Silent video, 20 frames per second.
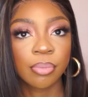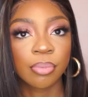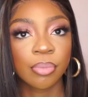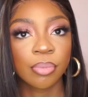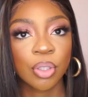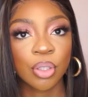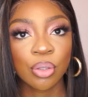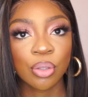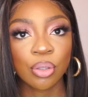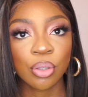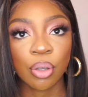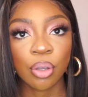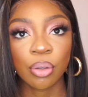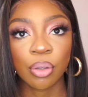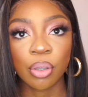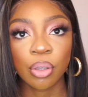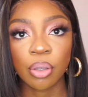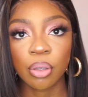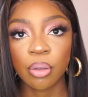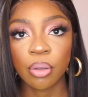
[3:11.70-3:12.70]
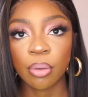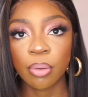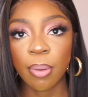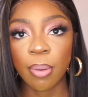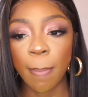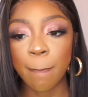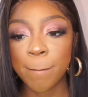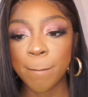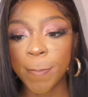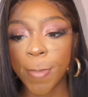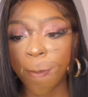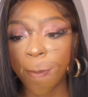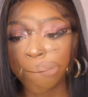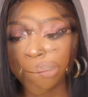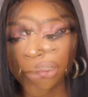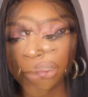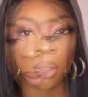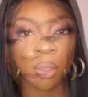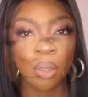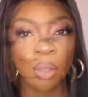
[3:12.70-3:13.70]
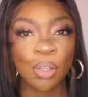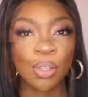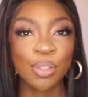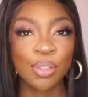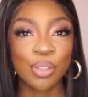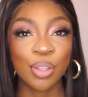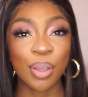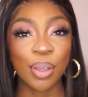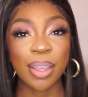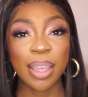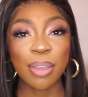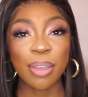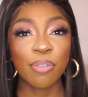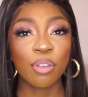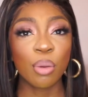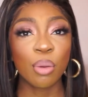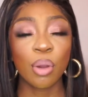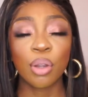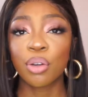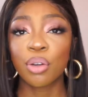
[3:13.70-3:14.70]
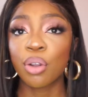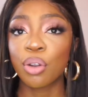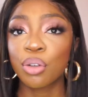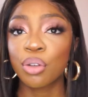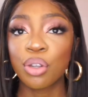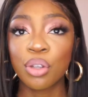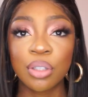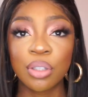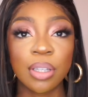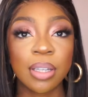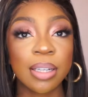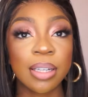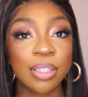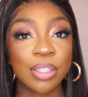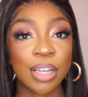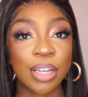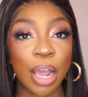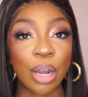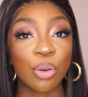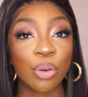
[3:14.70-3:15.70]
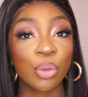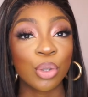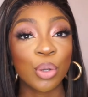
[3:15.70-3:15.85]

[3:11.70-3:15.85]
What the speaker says: So cute. So if you are not new to this channel,